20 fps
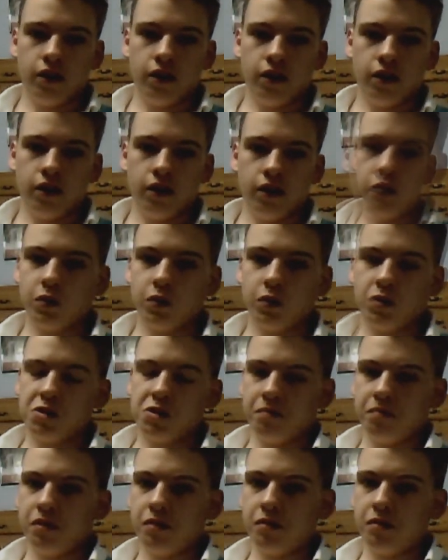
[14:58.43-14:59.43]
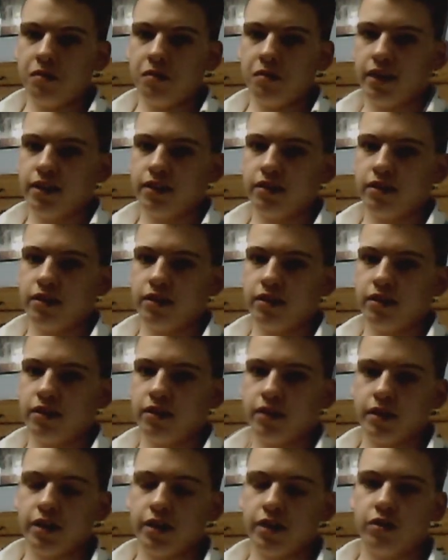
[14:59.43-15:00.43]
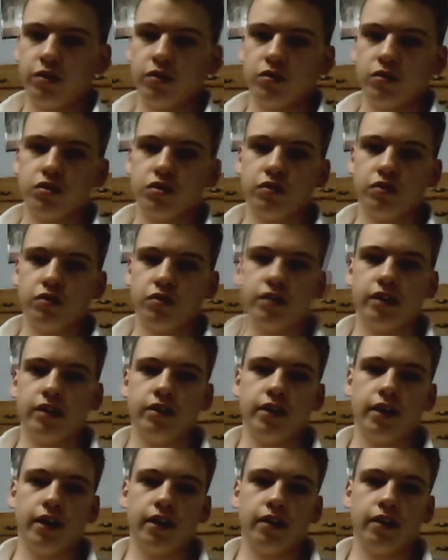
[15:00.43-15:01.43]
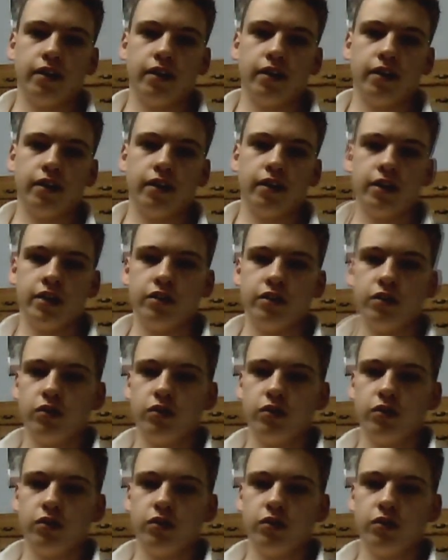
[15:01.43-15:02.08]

I know there are some people playing Teddy Ursaring deck because Teddy